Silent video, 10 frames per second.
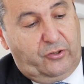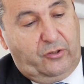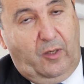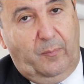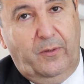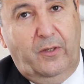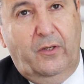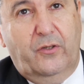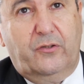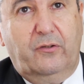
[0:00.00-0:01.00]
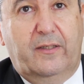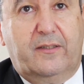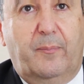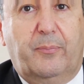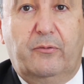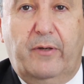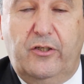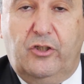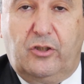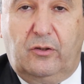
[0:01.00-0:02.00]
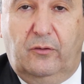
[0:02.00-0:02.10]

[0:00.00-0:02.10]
stop. So a separation